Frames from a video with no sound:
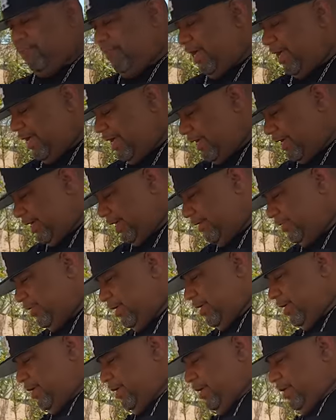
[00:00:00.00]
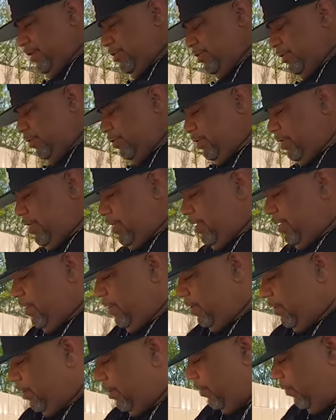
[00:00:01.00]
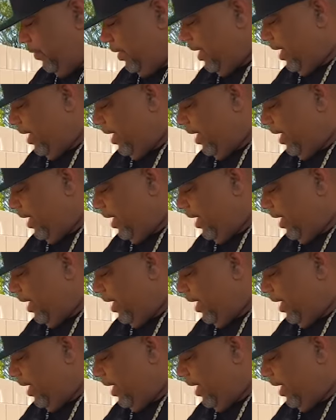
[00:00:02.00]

my eyes. So we